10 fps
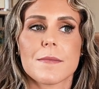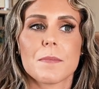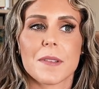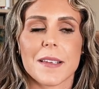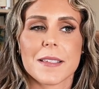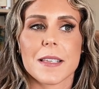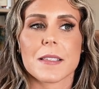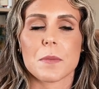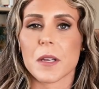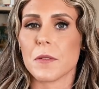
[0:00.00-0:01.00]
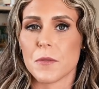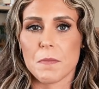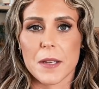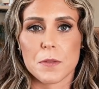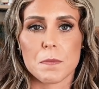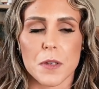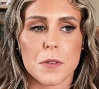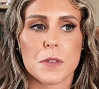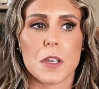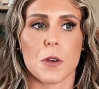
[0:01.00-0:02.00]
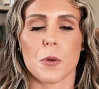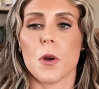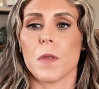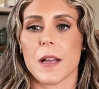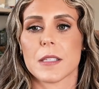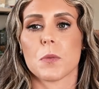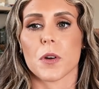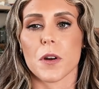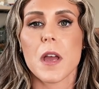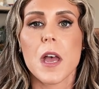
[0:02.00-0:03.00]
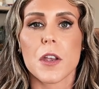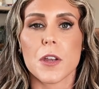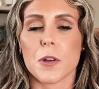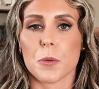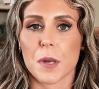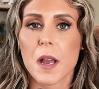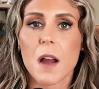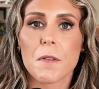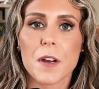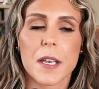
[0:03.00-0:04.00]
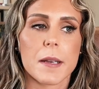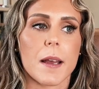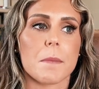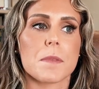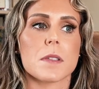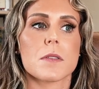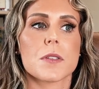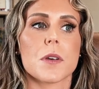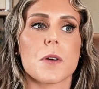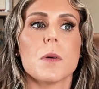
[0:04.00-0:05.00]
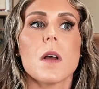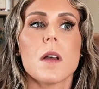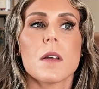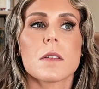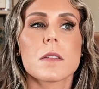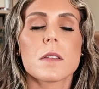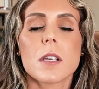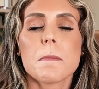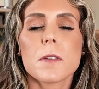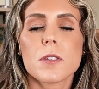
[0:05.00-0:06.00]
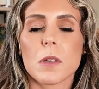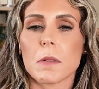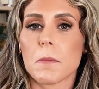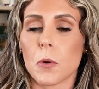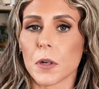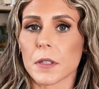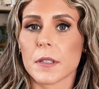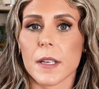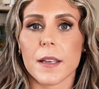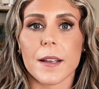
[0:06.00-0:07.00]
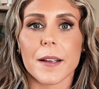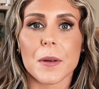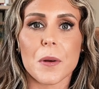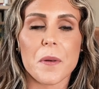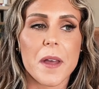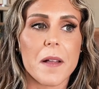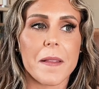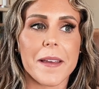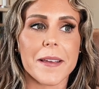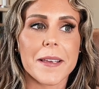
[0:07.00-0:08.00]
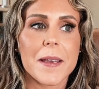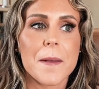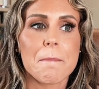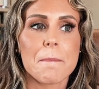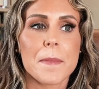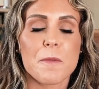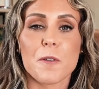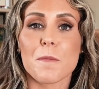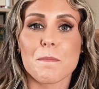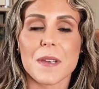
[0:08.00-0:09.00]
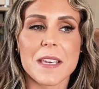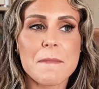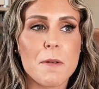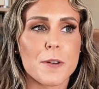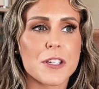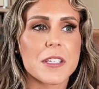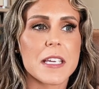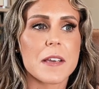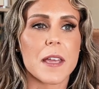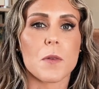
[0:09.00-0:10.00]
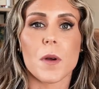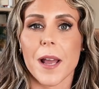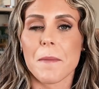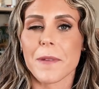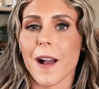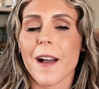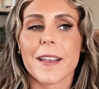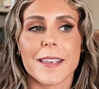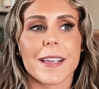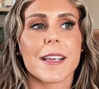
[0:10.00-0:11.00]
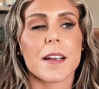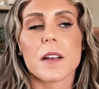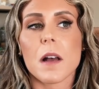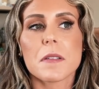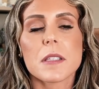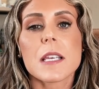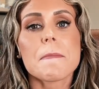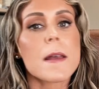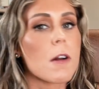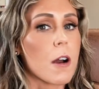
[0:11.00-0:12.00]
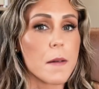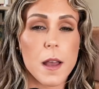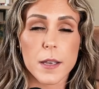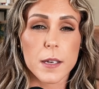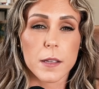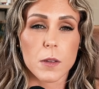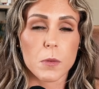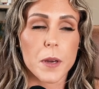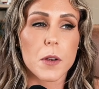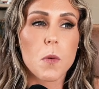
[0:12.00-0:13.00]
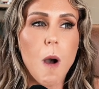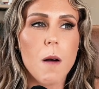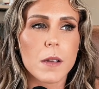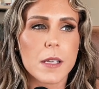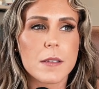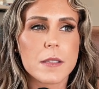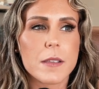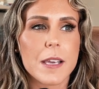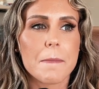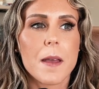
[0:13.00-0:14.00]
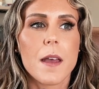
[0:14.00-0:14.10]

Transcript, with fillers: place. That's when my muscles can grow. That's where, you know, the recovery can happen. So sleep is so important. And I know that like for me personally, like when I'm not getting enough sleep in, or I'm not getting the right quality of sleep,